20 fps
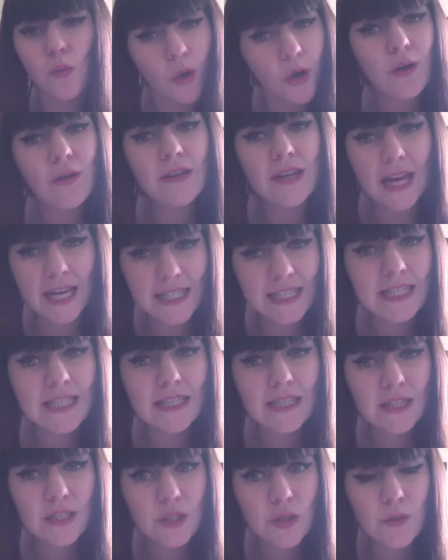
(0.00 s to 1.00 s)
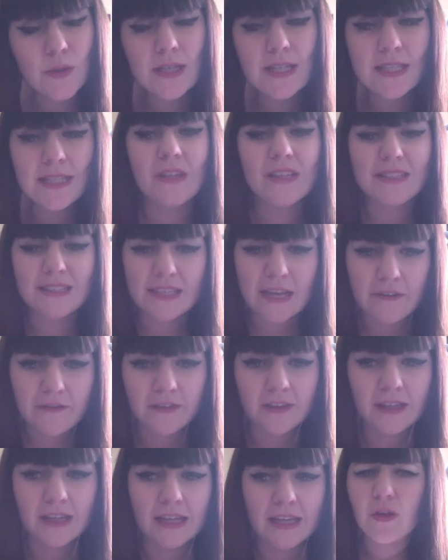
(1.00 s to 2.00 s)
world essence to it. It's
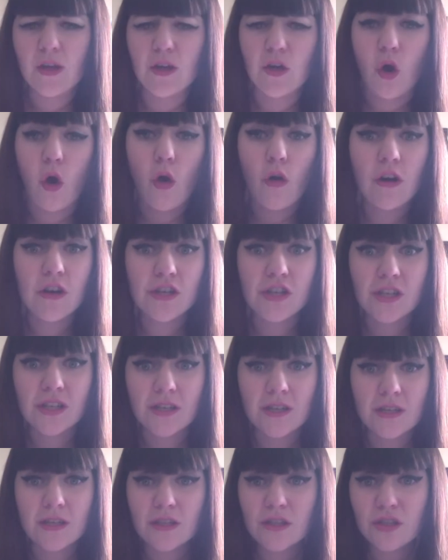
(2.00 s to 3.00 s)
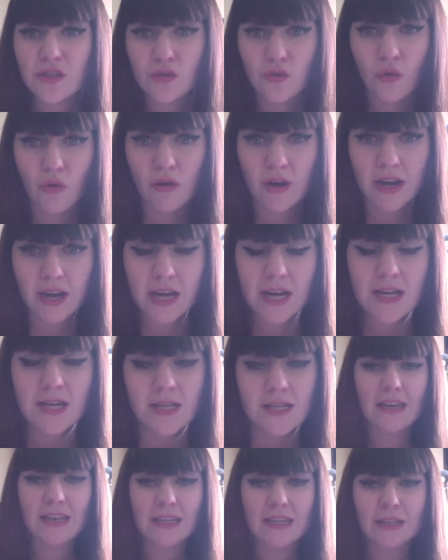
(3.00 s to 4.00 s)
definitely an origin story.
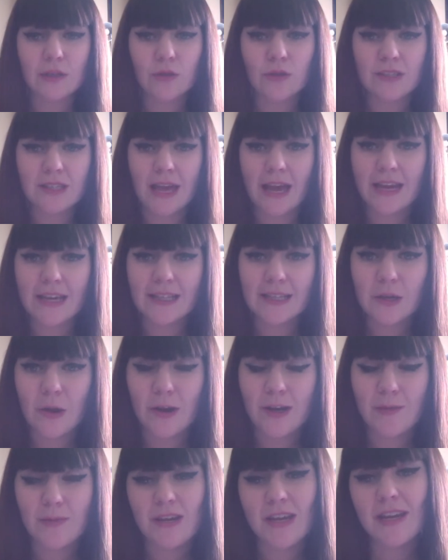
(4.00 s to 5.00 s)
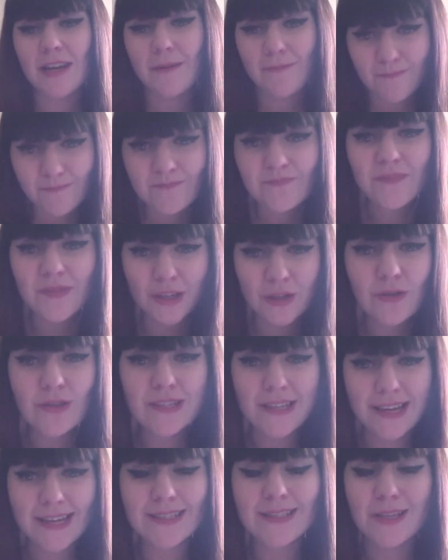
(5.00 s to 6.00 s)
It looks like it's going to be
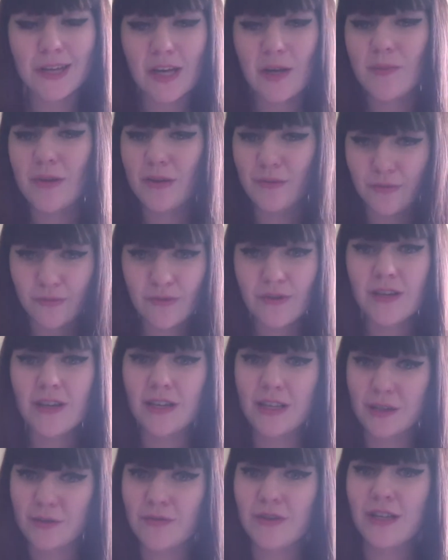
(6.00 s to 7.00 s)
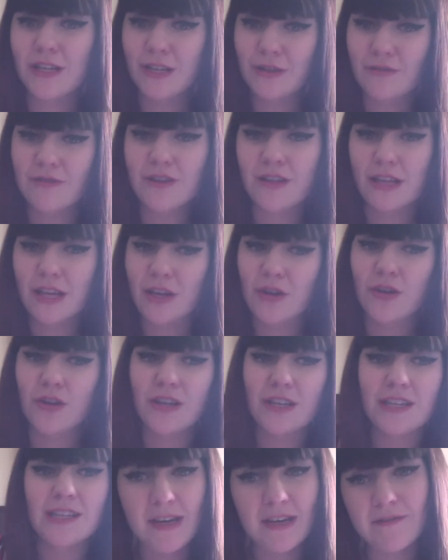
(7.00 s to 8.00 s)
really, really, really
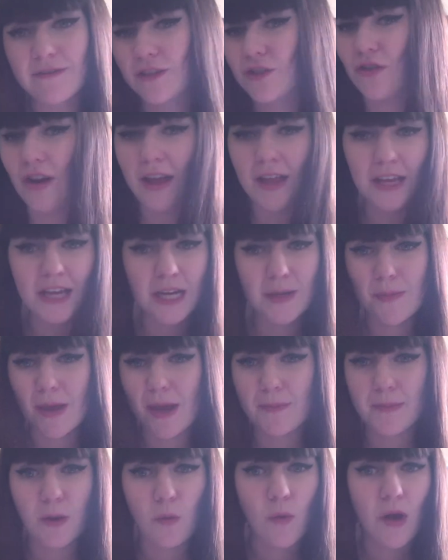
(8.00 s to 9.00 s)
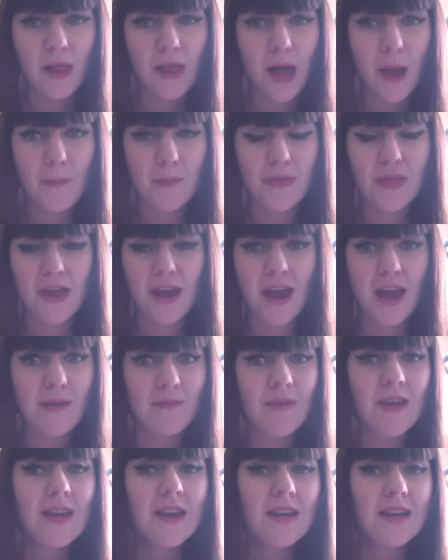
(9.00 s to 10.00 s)
good. If the trailer can make me well up, then I